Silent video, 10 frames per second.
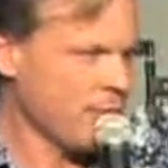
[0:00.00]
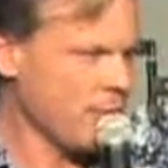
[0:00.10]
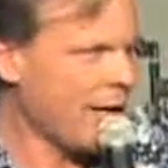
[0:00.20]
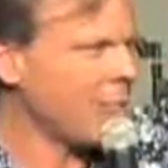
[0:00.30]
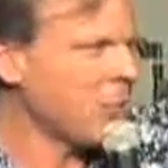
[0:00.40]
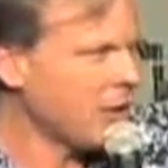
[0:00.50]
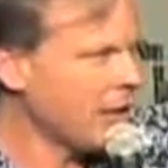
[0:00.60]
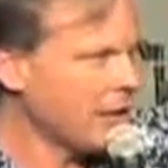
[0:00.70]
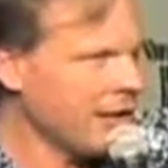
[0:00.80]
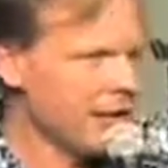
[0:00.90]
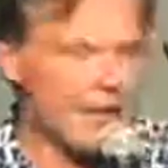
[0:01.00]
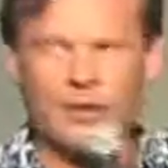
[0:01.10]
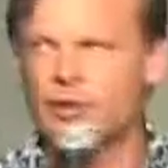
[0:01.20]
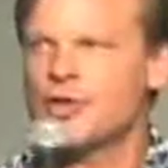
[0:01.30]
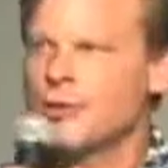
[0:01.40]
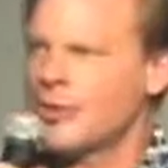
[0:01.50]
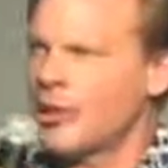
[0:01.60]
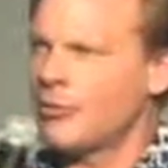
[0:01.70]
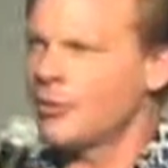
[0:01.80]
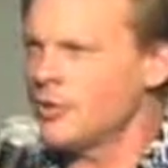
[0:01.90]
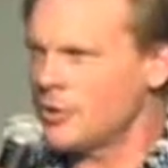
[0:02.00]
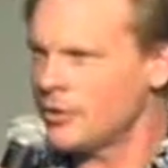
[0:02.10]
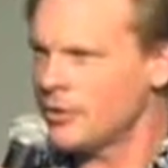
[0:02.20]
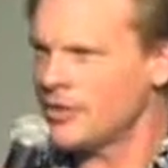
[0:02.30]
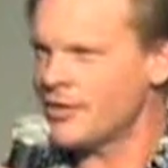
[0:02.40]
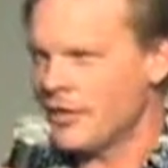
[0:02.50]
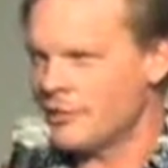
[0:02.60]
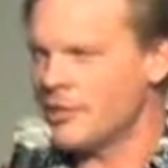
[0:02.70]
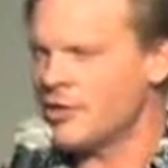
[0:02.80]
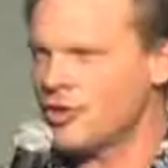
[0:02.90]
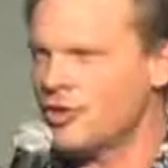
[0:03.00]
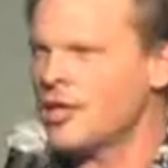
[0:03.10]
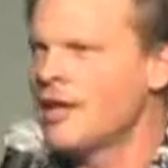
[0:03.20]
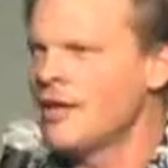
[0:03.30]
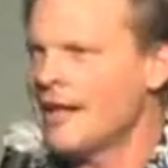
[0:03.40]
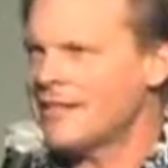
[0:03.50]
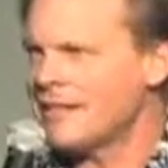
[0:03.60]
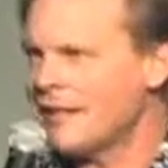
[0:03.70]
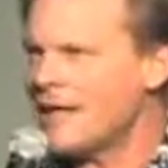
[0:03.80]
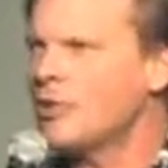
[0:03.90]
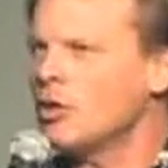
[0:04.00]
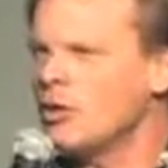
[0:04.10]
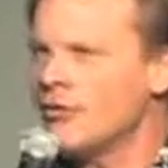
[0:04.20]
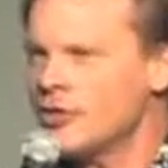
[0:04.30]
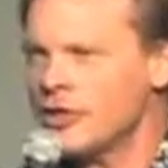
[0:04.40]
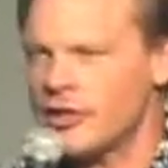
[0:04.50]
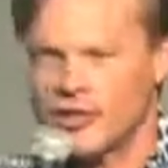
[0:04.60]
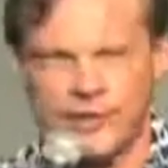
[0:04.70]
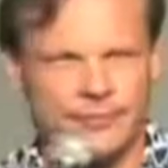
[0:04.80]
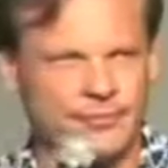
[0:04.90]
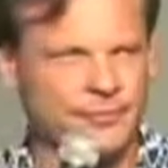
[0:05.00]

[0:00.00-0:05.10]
There's a Robinwood Little League, there used to be a Robinwood School, that's the name of this church. That's the label of the church.